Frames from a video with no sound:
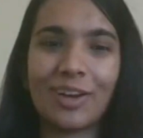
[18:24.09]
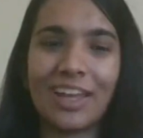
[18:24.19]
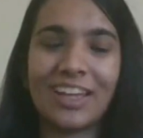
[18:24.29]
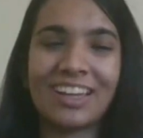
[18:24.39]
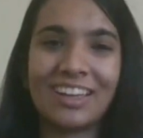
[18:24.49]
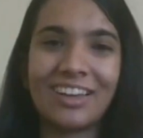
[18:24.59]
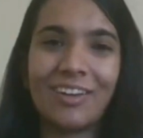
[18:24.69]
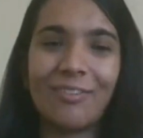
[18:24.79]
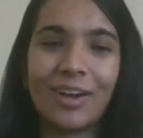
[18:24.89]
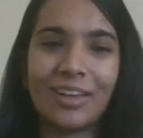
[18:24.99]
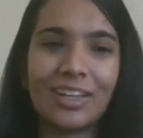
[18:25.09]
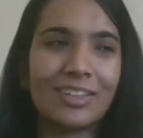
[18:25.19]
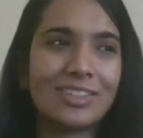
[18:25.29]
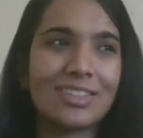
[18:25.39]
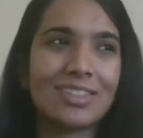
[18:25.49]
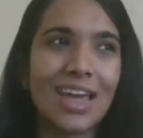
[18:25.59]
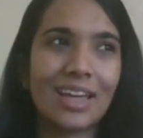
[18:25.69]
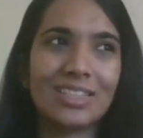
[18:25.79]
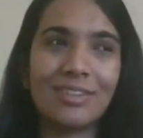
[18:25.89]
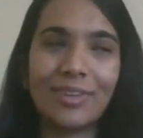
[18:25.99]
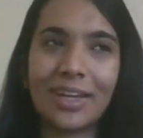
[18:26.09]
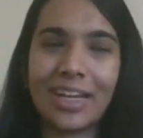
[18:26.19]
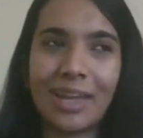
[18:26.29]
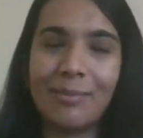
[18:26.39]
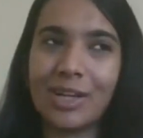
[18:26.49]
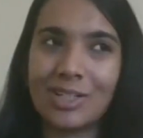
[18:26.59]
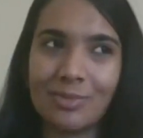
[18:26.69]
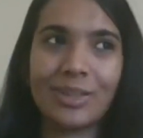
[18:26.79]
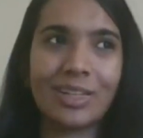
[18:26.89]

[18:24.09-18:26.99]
Like, but it is actually very time consuming.